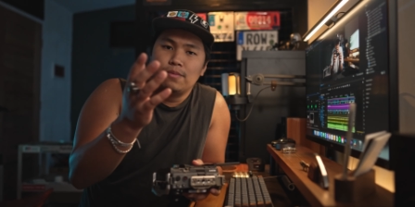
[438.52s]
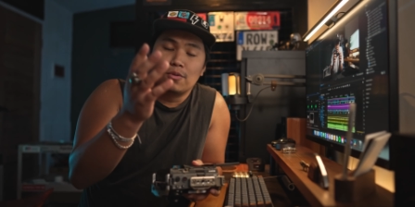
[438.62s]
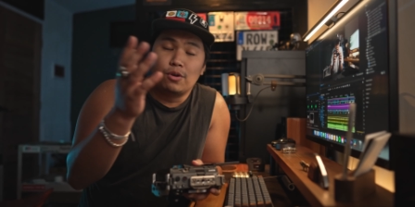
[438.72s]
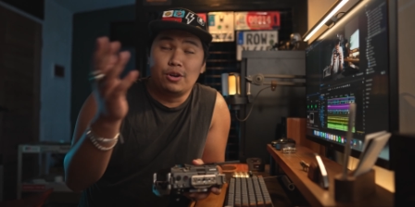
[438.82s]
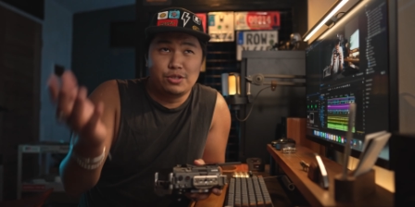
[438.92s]

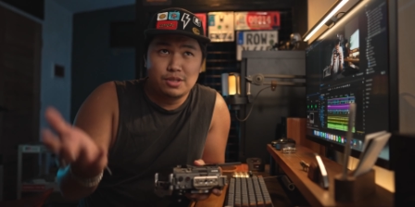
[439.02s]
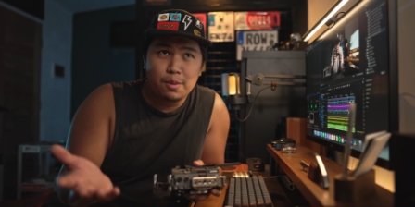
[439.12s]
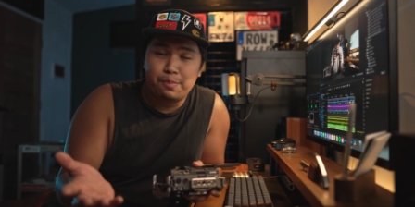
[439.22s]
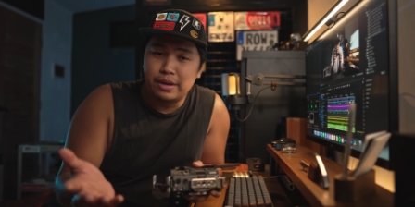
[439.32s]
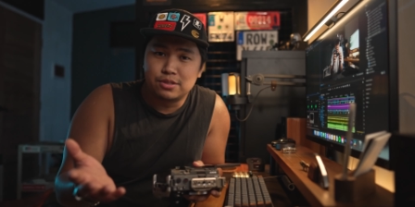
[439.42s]
or your
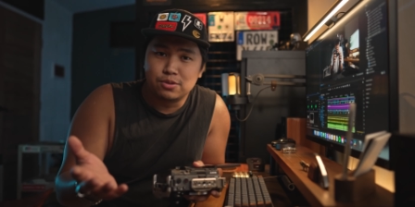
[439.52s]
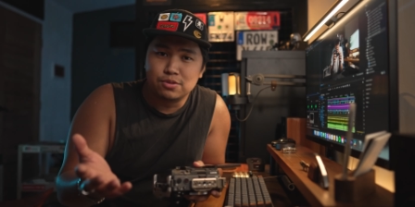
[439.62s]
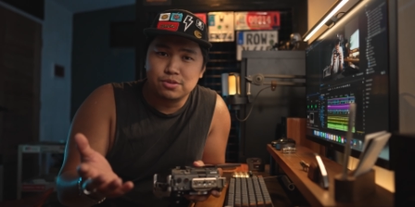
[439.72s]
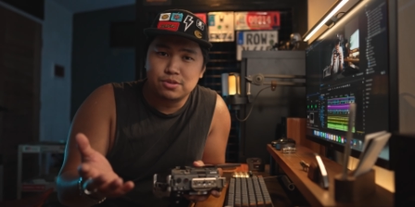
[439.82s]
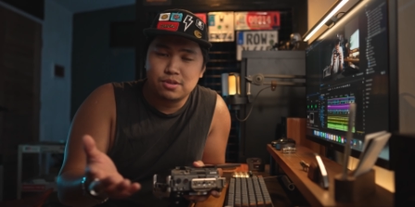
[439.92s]
stuck
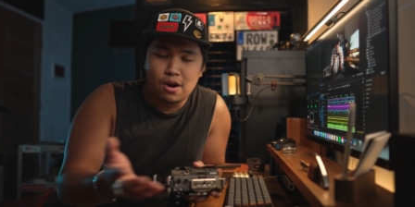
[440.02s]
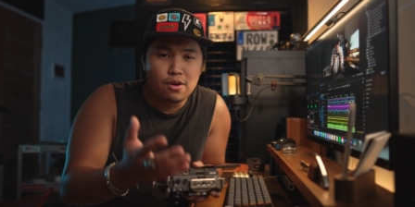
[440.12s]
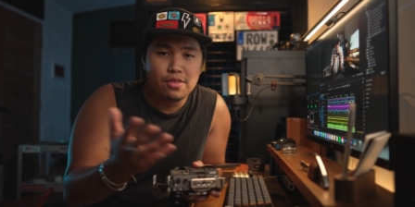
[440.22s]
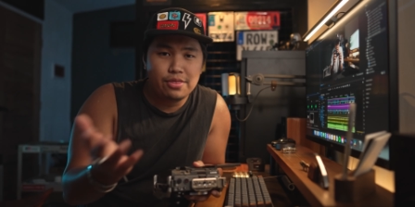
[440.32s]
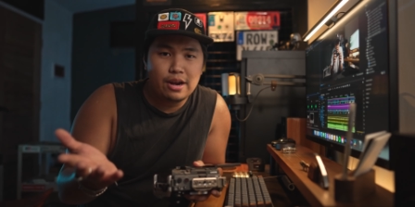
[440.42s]
pixels
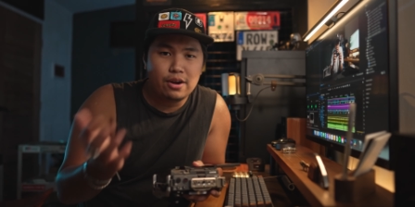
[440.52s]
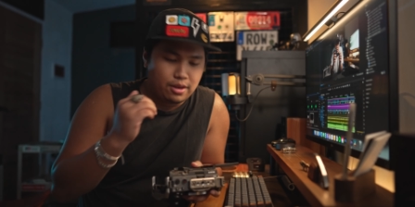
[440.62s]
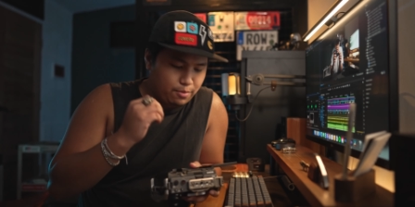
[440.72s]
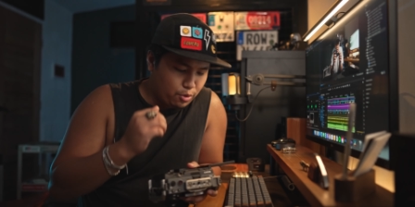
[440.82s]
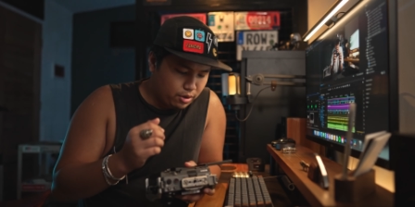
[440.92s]
aren't there
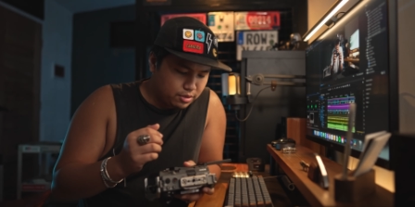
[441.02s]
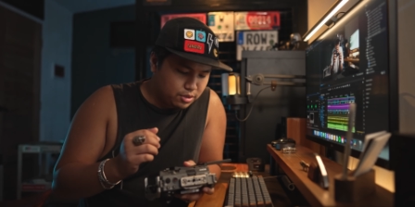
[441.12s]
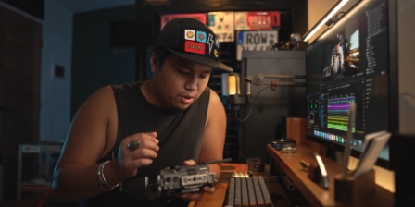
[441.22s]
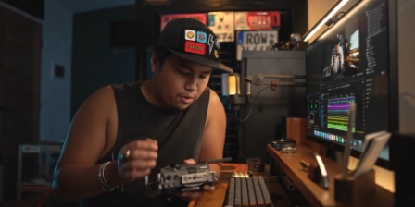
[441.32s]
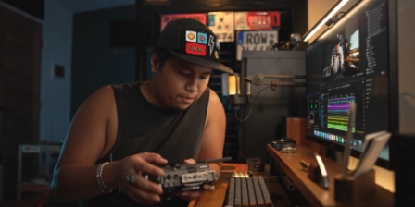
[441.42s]
anymore.
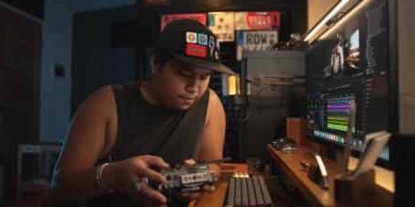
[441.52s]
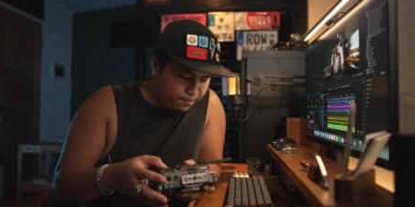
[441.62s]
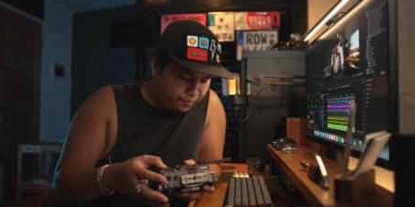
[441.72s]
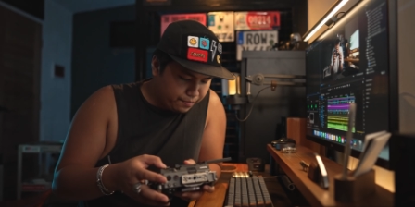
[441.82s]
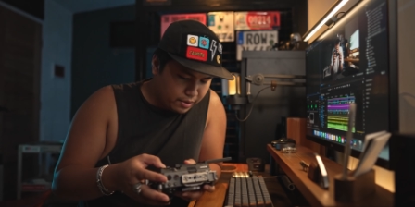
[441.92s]
So
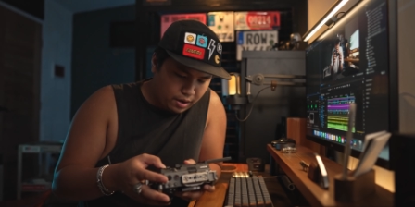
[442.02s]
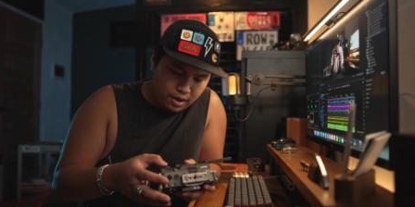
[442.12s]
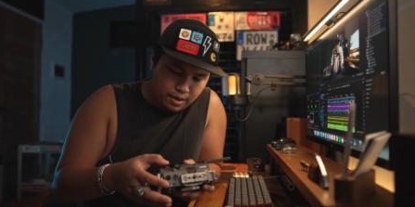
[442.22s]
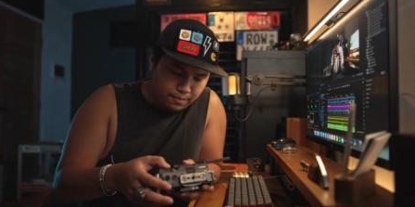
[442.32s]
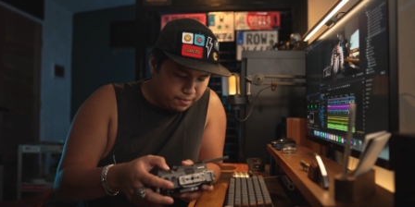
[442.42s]

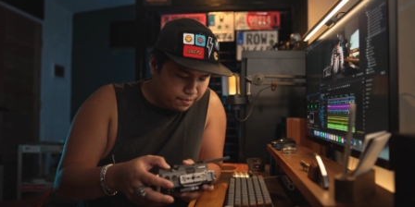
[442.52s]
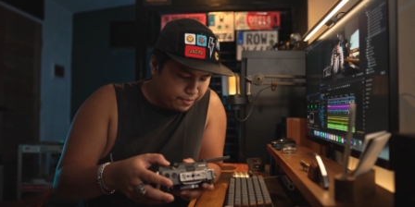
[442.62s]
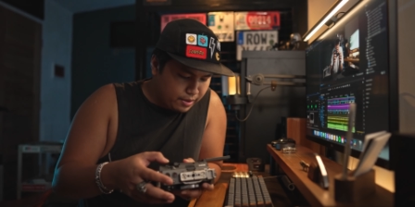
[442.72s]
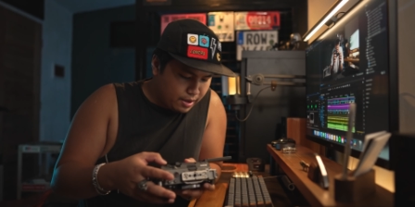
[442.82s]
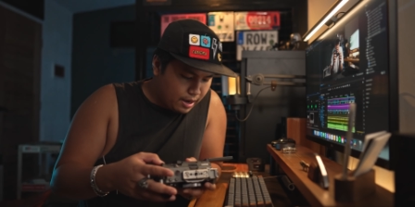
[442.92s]
I'm
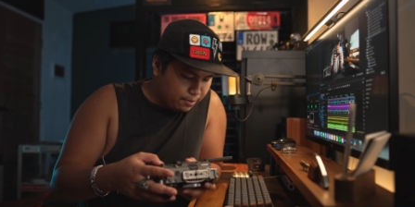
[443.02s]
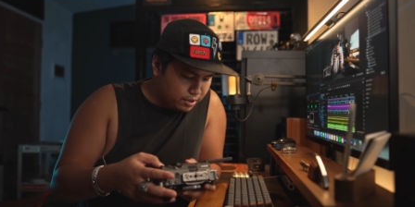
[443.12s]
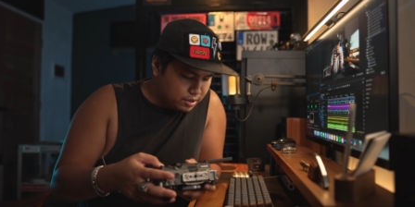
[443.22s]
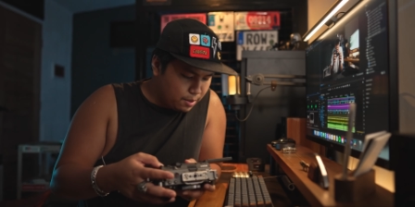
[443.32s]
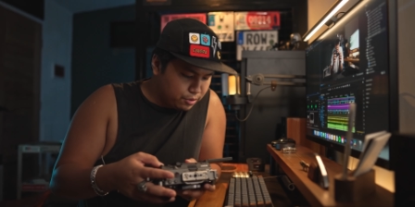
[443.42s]

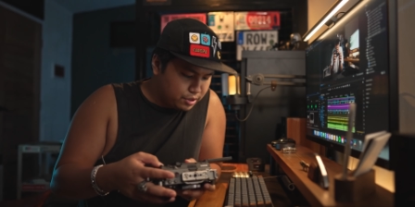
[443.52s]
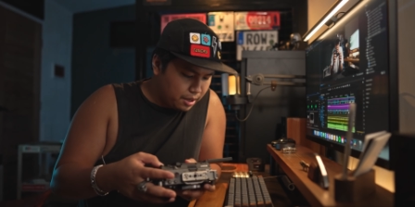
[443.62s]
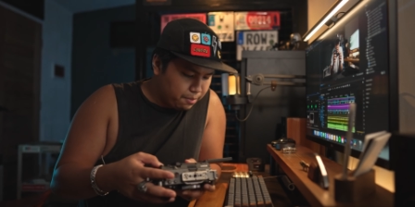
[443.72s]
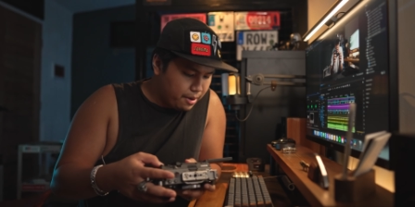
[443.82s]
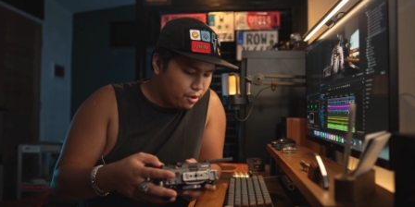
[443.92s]
gonna double
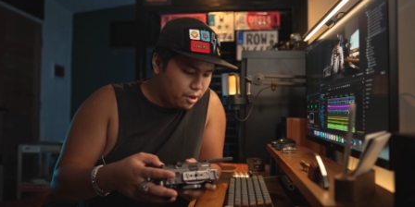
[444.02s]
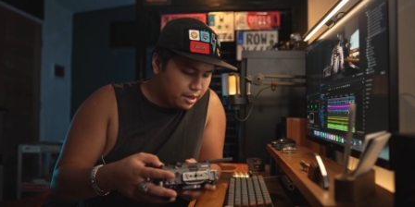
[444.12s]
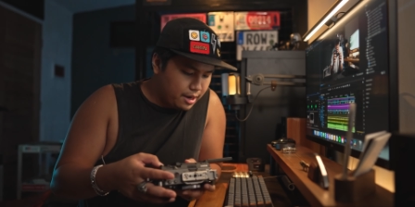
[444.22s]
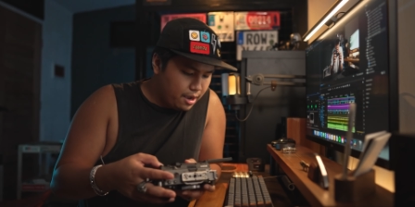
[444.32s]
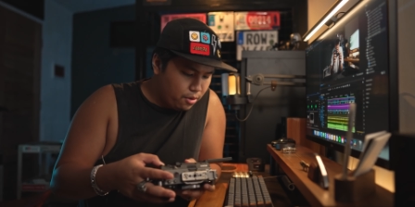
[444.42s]
check mine
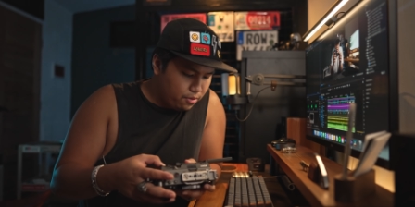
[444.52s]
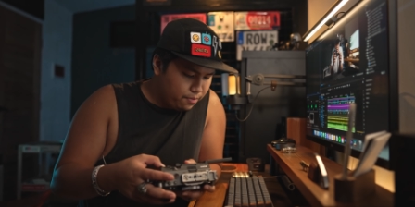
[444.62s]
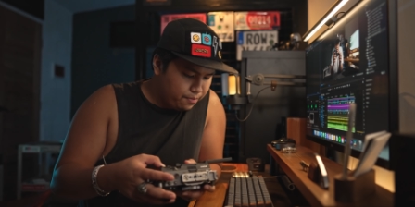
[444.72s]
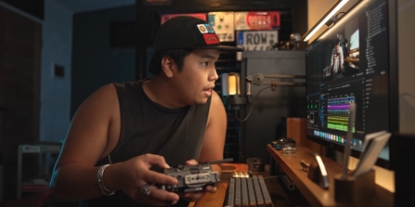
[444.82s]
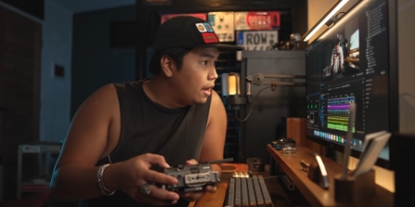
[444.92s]
right now,
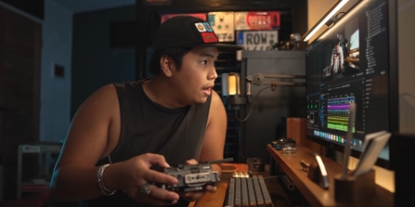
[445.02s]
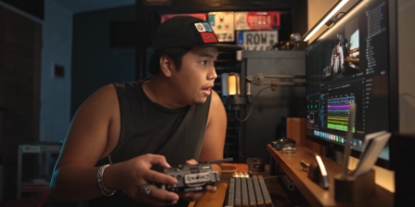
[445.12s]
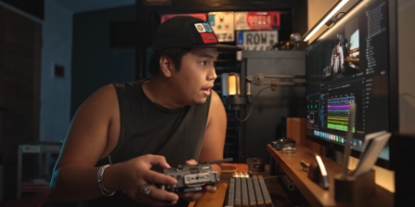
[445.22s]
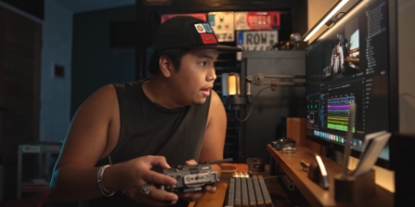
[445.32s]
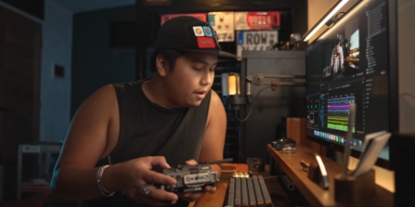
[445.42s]

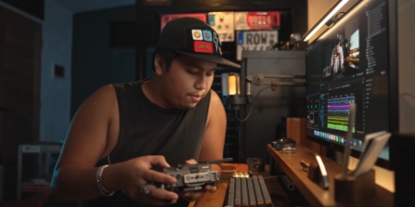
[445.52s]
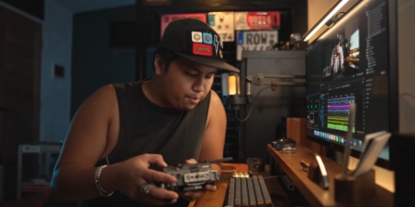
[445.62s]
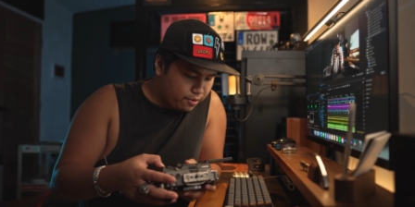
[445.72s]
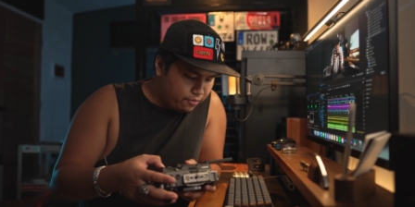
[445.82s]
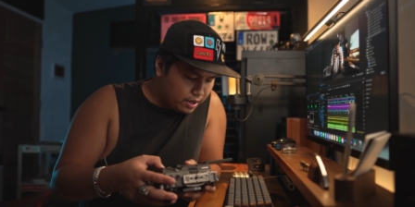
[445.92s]
and
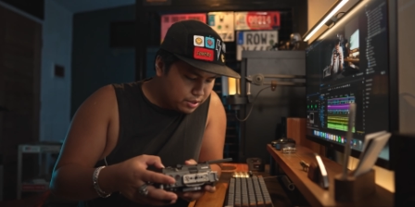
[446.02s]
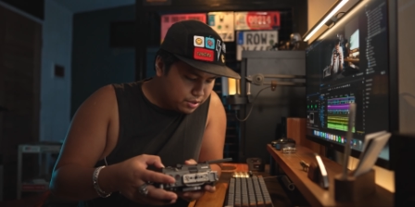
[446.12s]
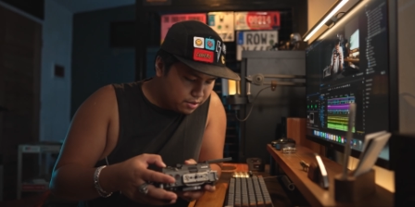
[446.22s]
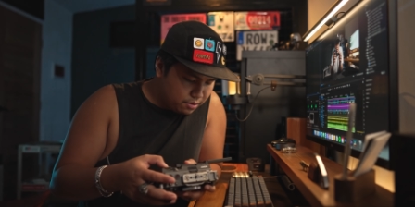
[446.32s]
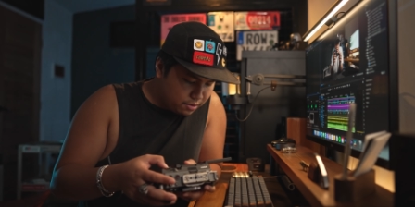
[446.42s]

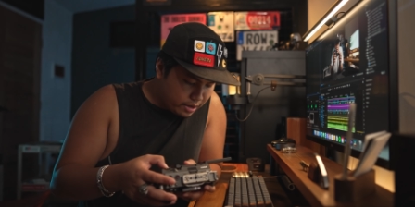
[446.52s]
perfection,